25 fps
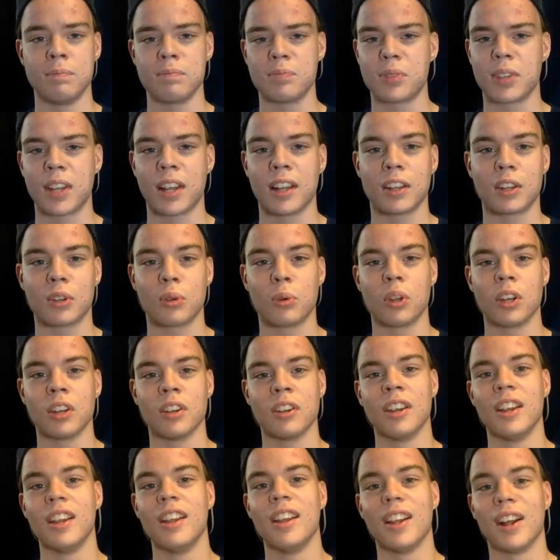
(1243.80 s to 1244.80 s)
not a
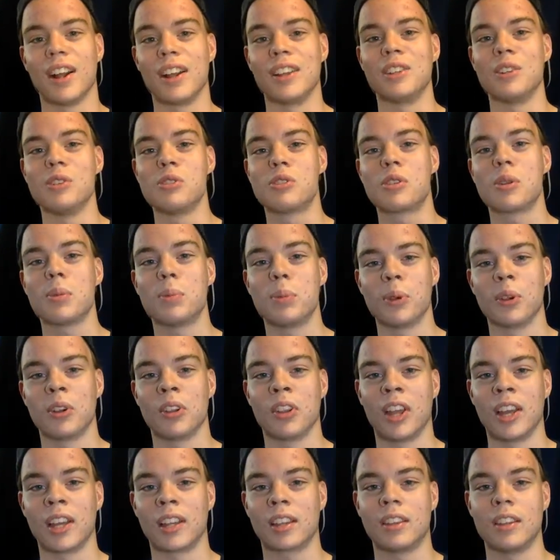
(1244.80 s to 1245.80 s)
quitter, a YouTuber
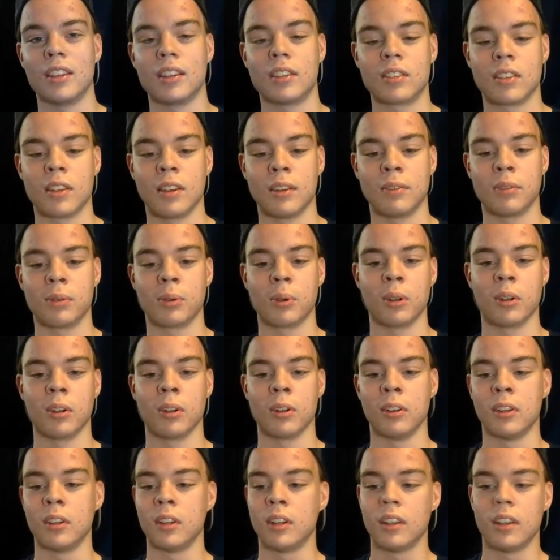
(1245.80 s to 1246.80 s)
like thinks of, where